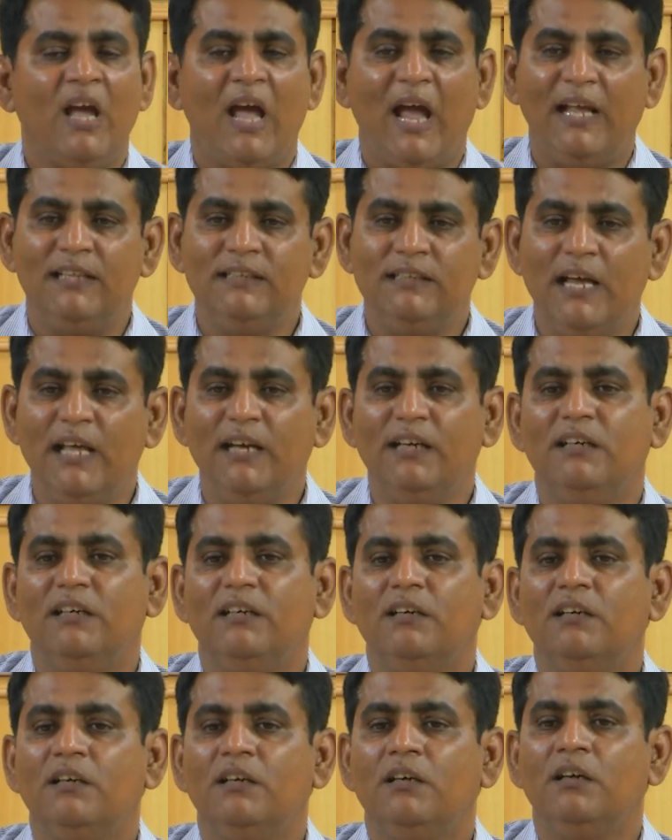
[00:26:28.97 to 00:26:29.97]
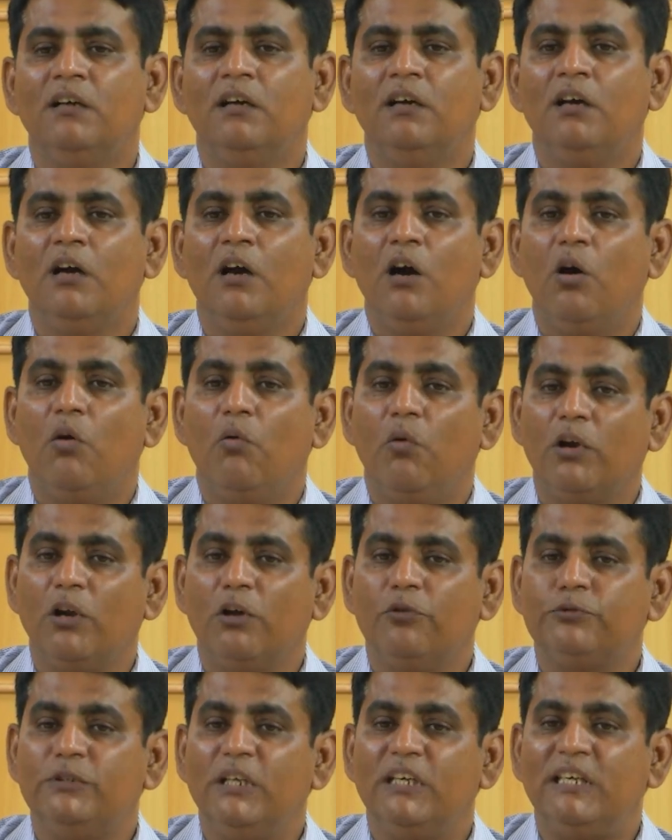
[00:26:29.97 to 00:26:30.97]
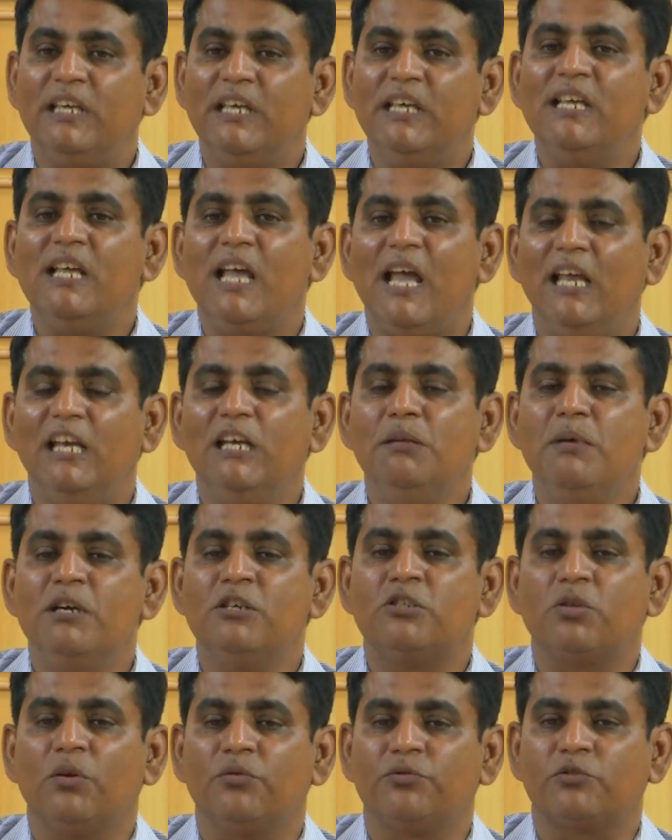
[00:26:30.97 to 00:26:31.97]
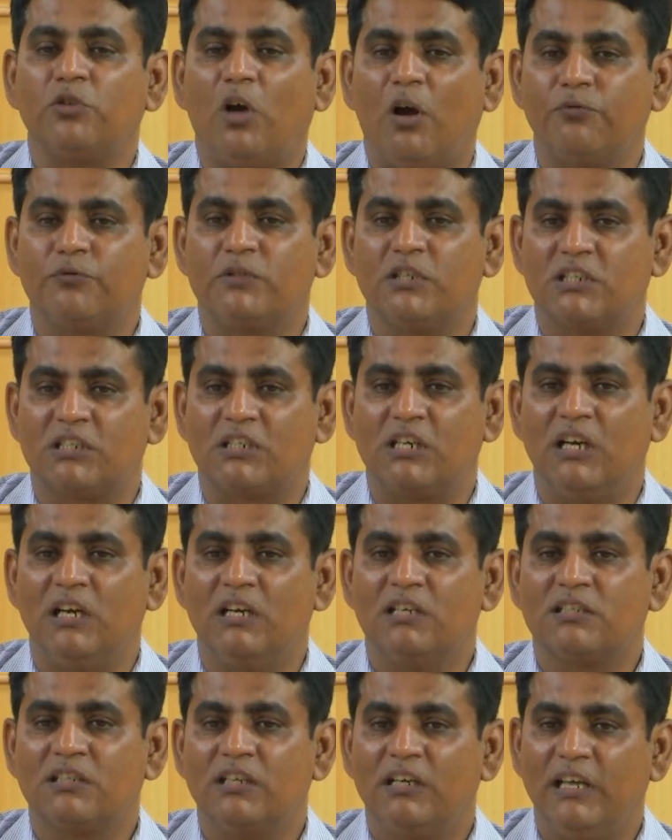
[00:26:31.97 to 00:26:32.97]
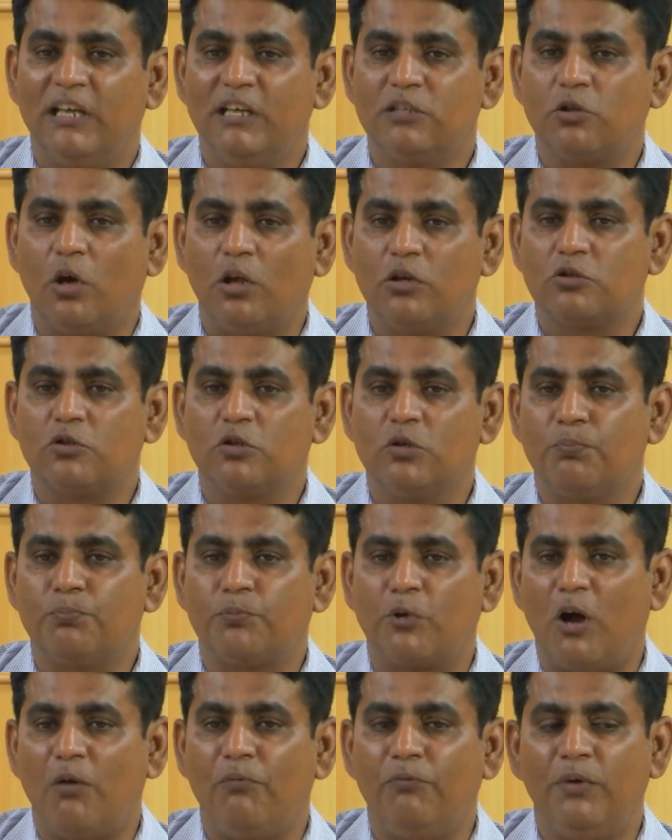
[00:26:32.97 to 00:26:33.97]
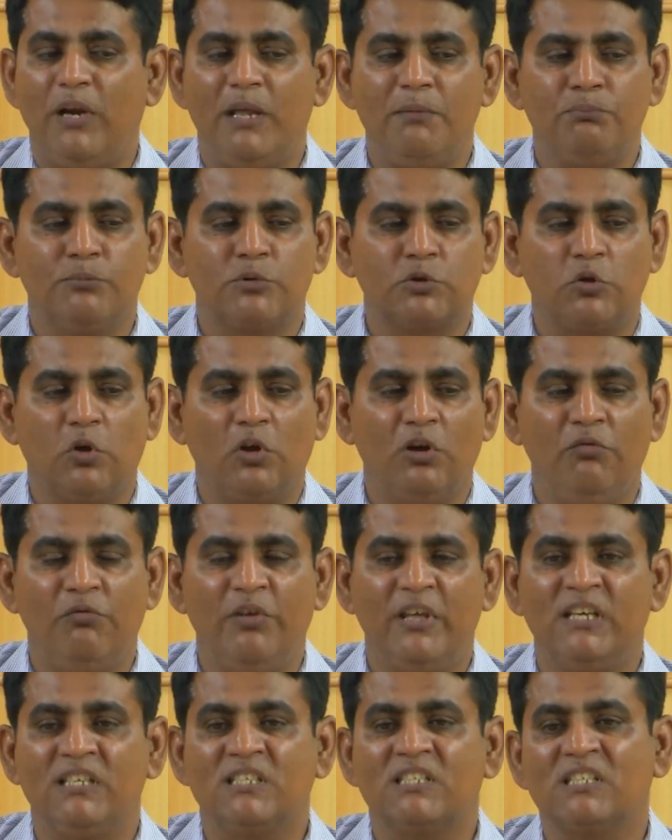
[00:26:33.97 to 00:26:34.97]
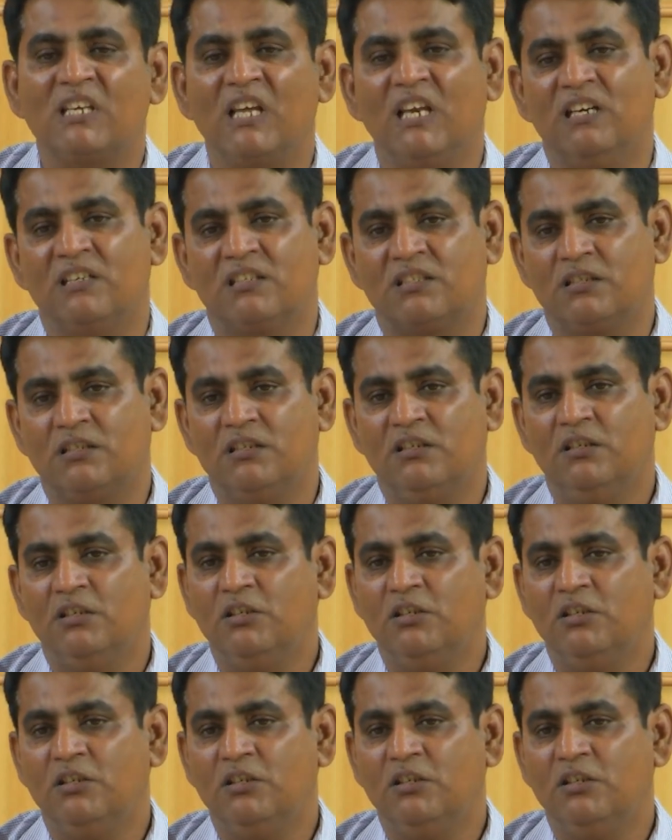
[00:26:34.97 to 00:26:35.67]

And then one of the key elements of soft skills is also problem solving skills.